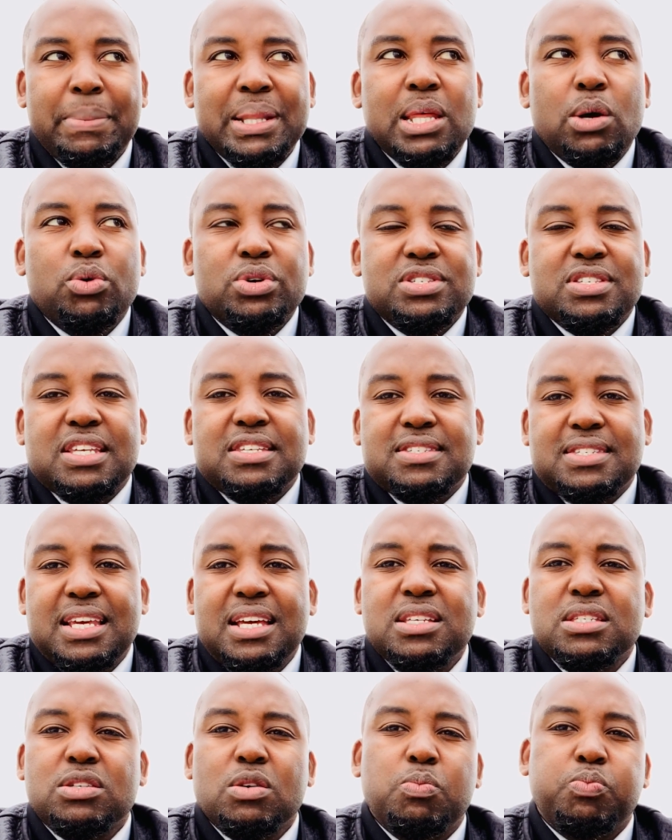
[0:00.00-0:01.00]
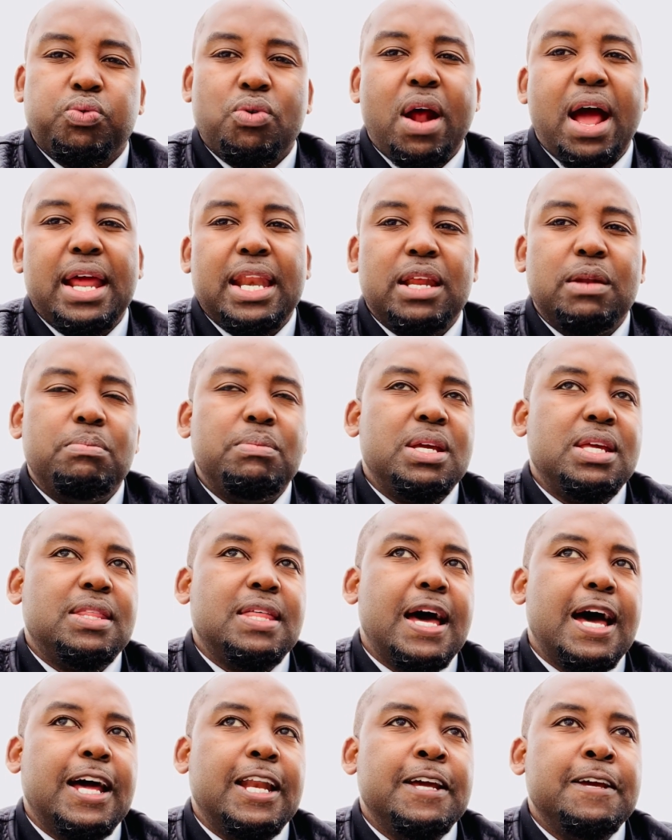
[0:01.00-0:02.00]
But there was a sense of pride in me
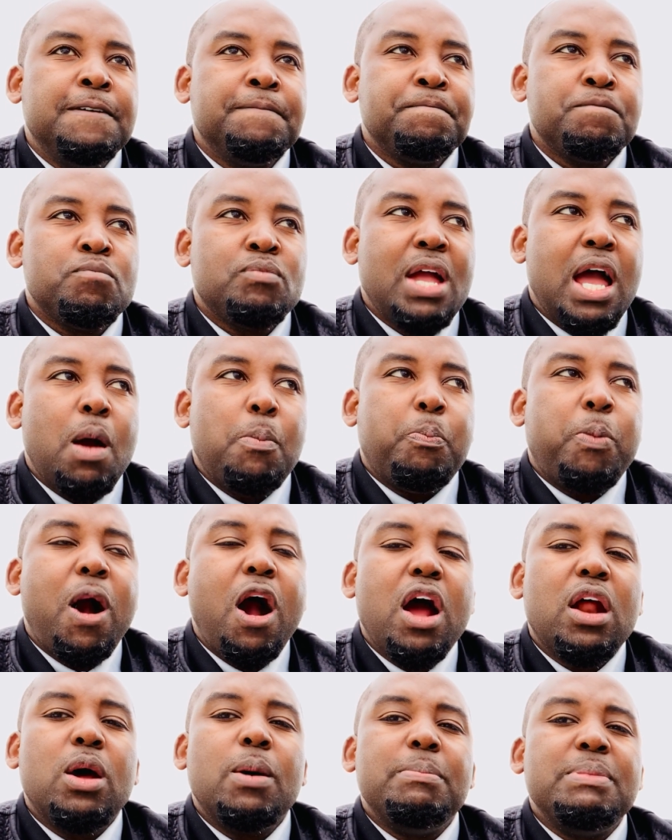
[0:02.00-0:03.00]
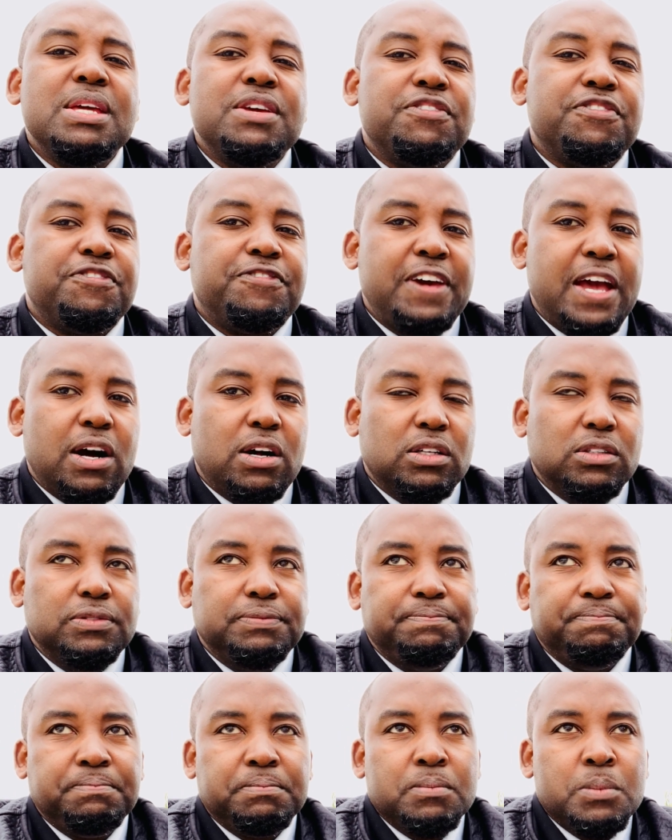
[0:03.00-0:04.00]
that a part of me felt
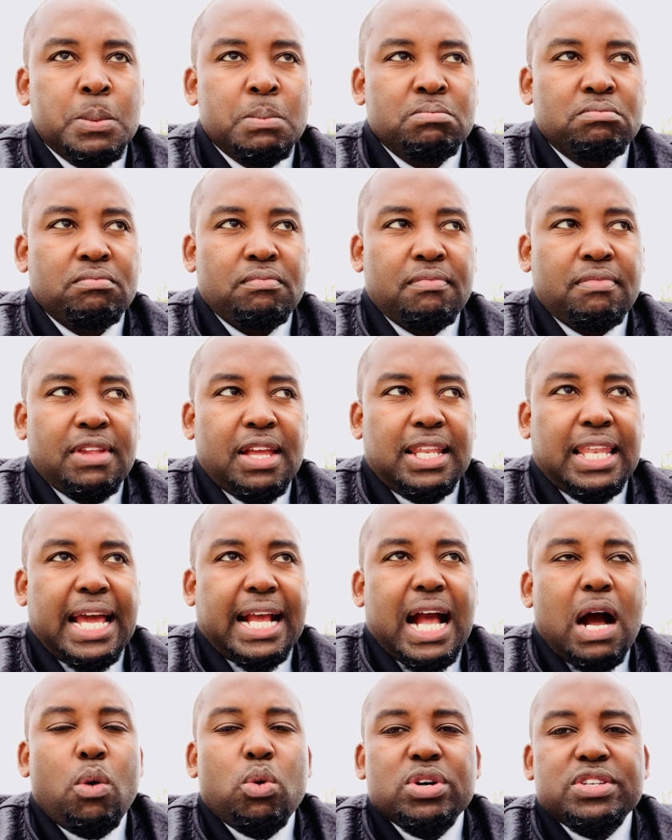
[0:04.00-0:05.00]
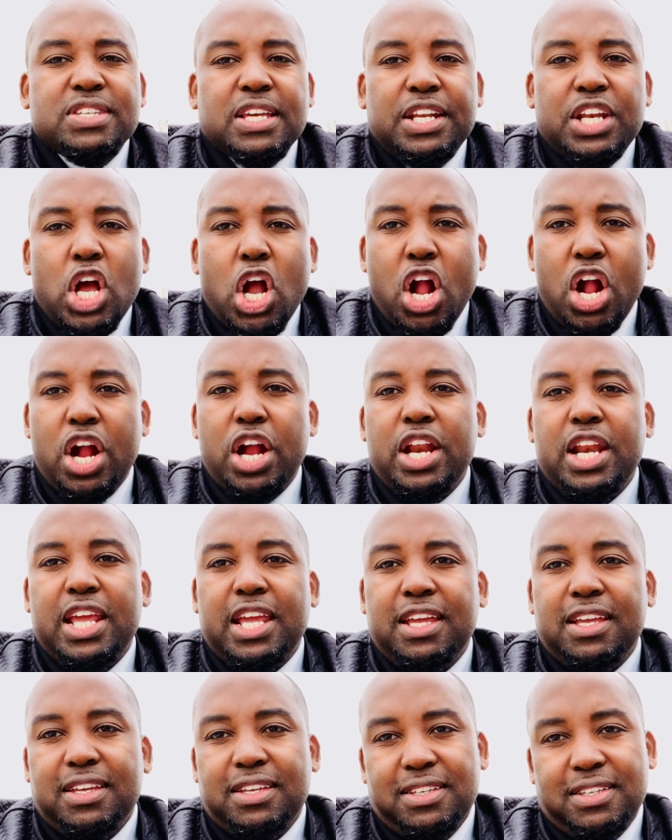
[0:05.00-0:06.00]
like I wasn't
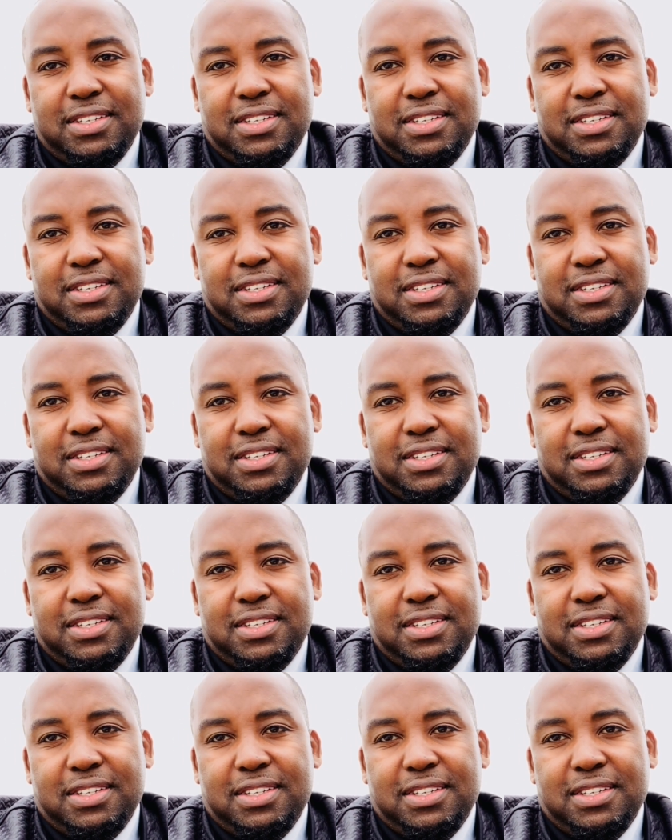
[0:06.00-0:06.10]
earning.